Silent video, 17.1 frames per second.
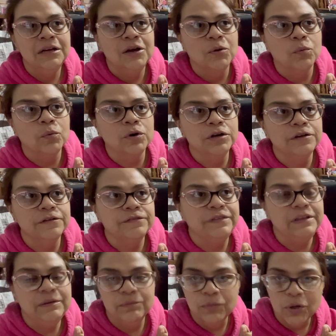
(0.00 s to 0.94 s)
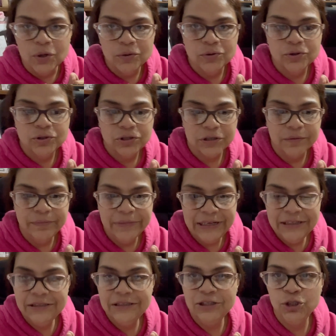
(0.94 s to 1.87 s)
one of the most
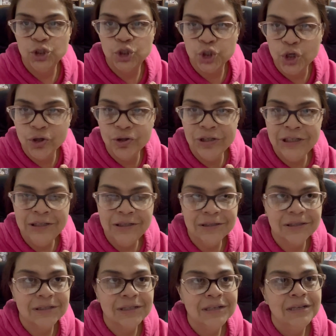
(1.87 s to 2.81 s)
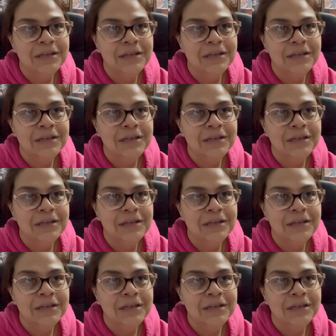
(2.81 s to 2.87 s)
amazing journeys